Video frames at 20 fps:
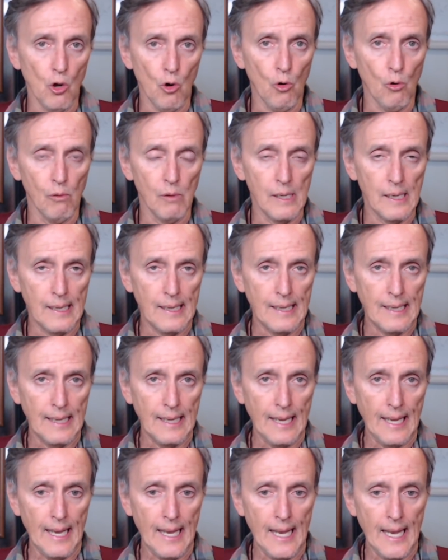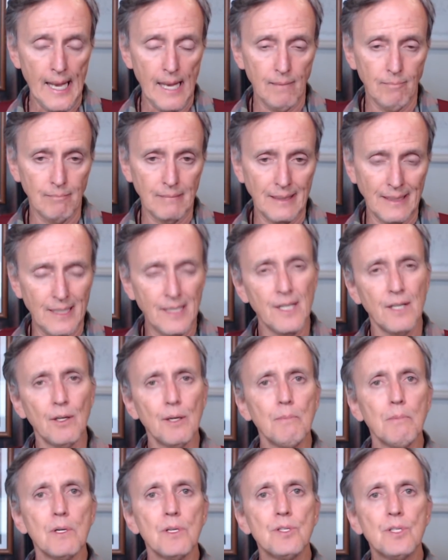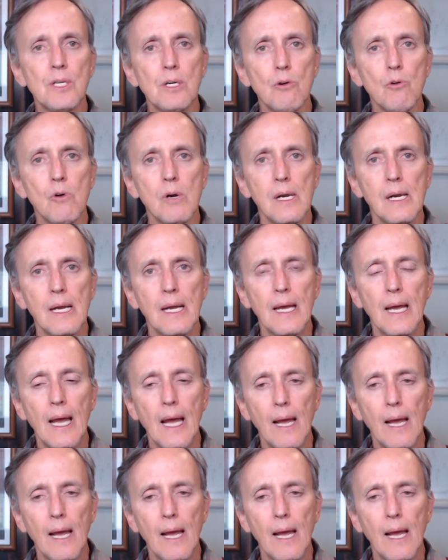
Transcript: So here in Brazil,